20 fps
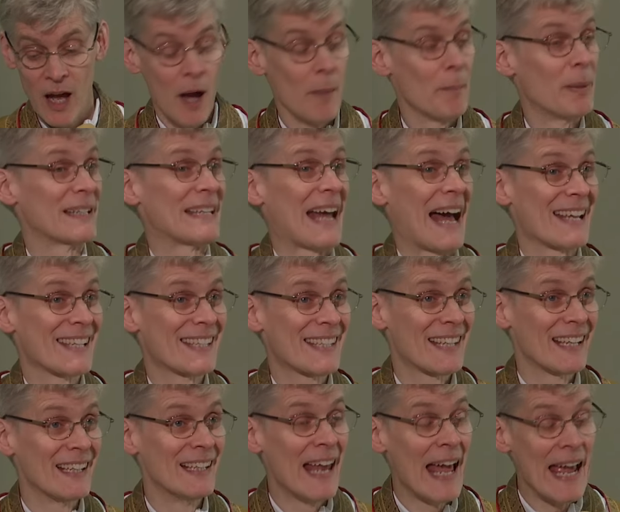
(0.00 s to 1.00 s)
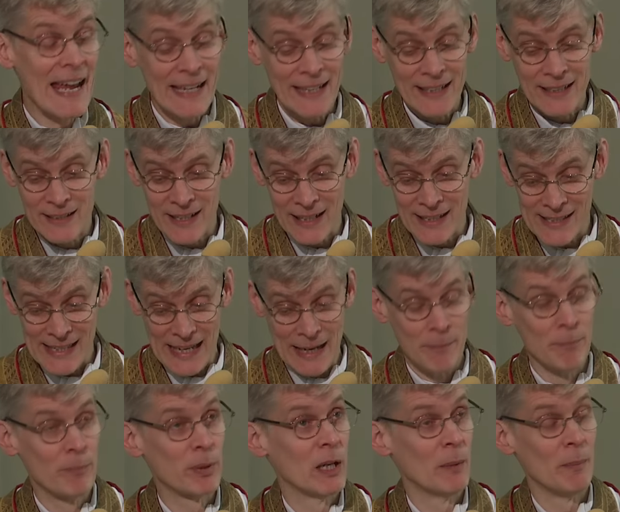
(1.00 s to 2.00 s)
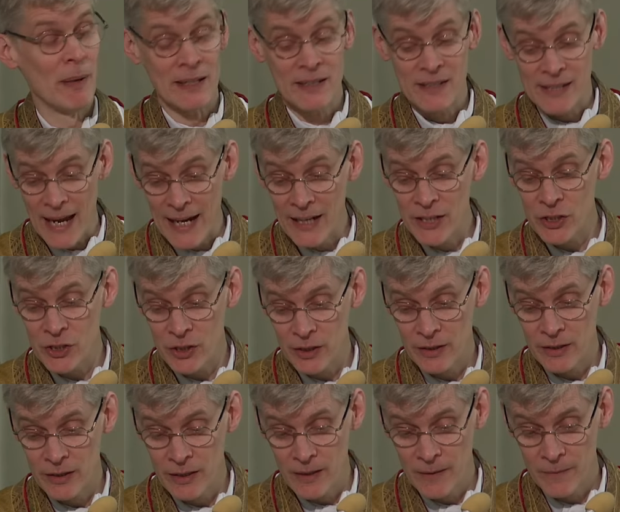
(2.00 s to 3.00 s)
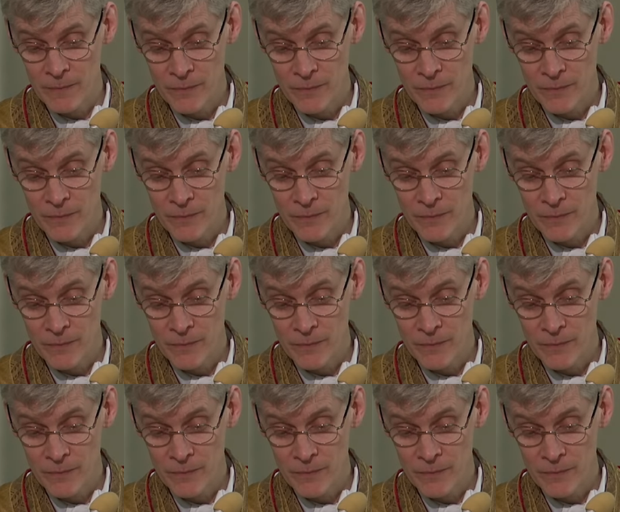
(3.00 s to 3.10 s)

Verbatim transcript: but has delayed its implementation,